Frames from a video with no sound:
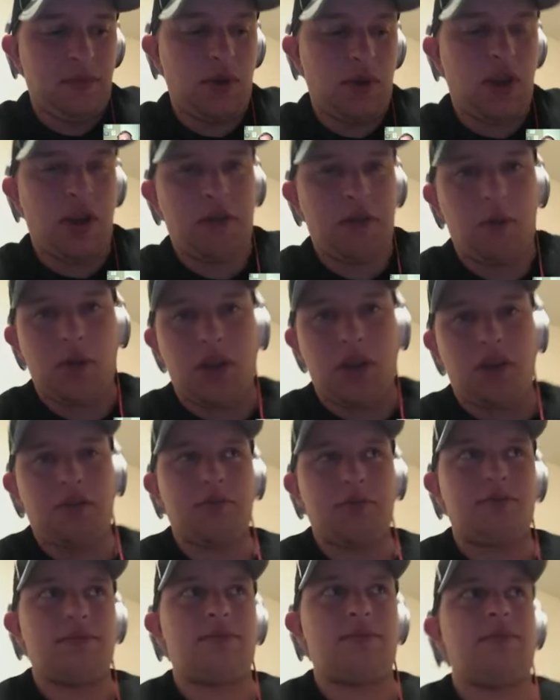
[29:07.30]

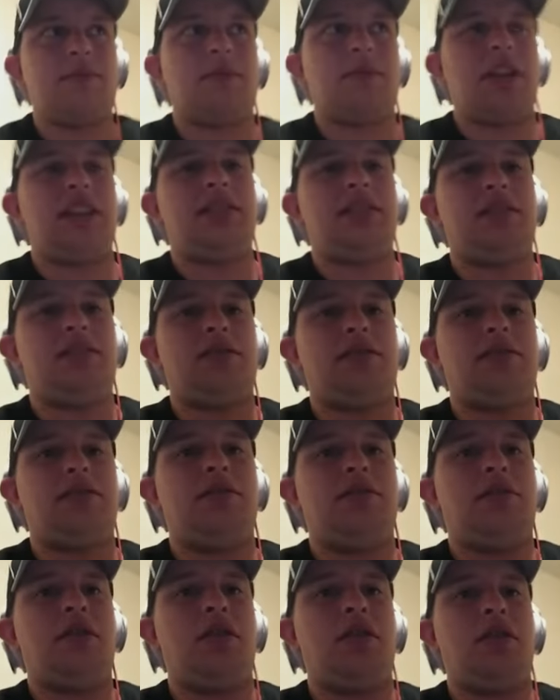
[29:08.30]
Well, let's
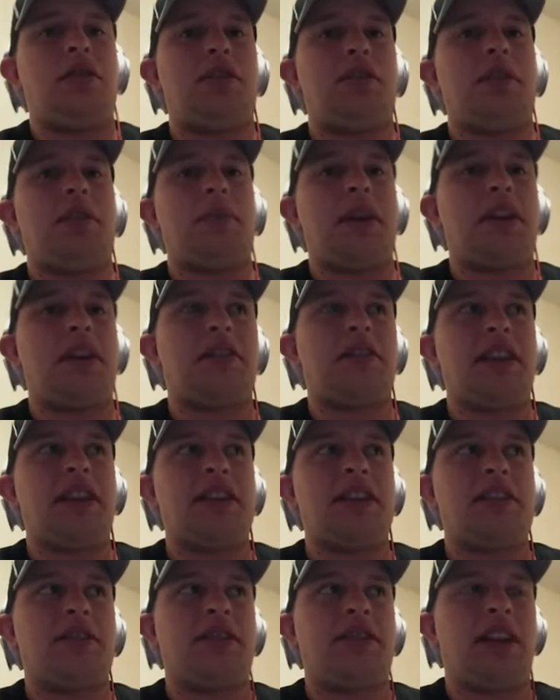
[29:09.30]
go to the modern
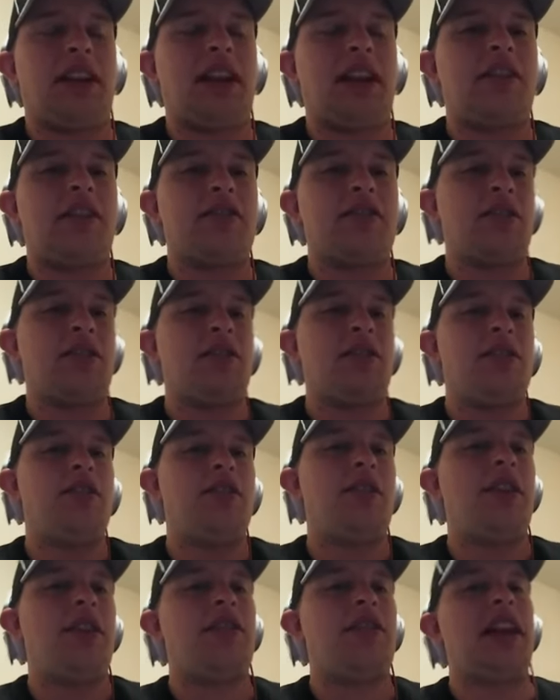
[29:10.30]
age of technology.
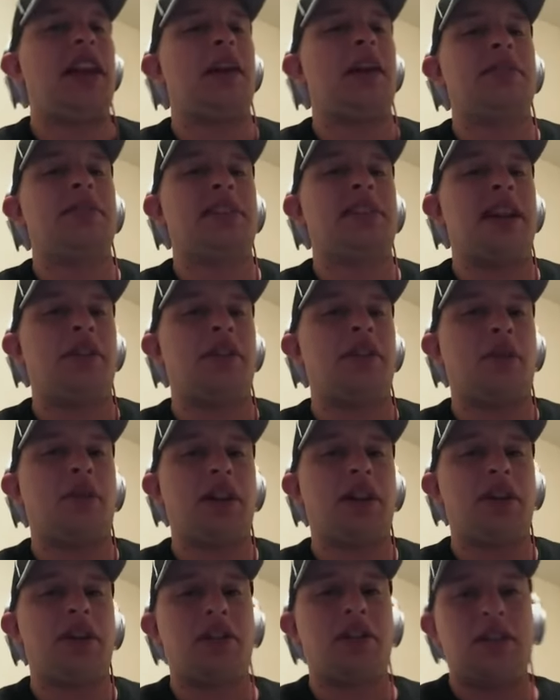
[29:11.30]
You have cameras
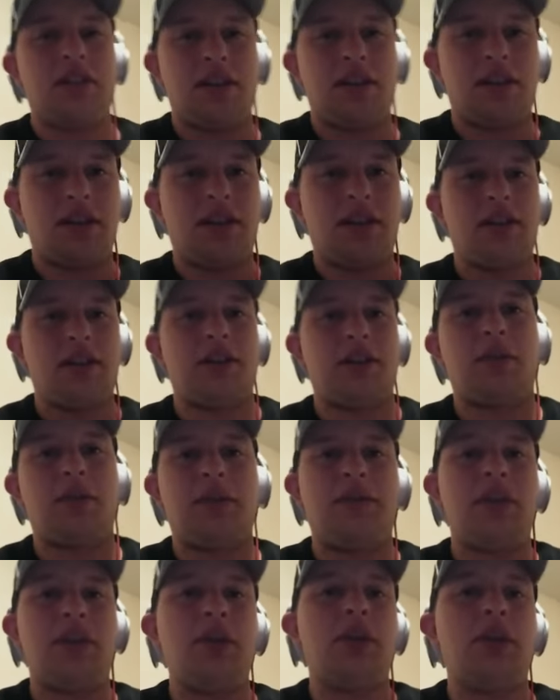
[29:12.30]
everywhere. You're
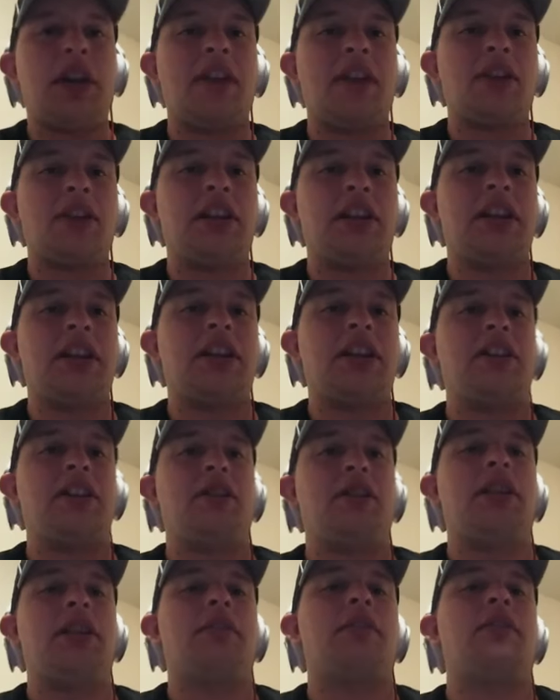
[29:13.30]
reviewed every year.
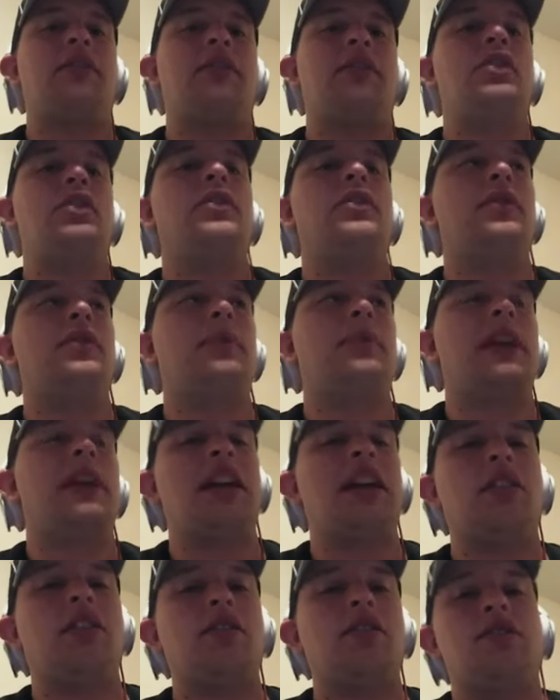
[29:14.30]
You get a review from the
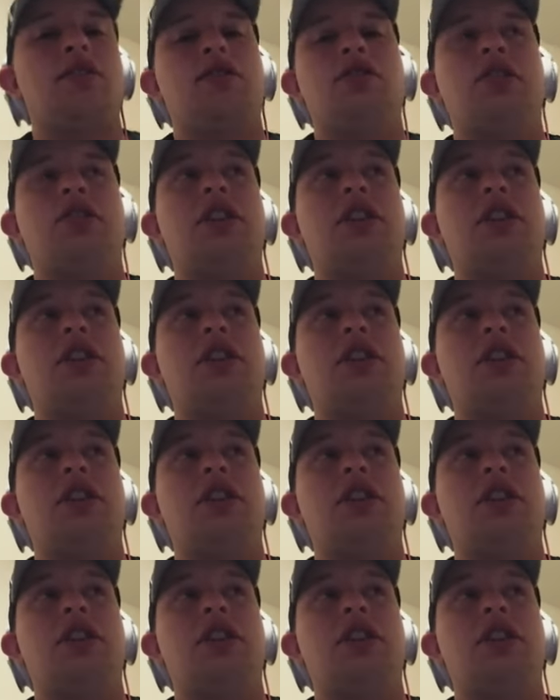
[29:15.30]
head coaches.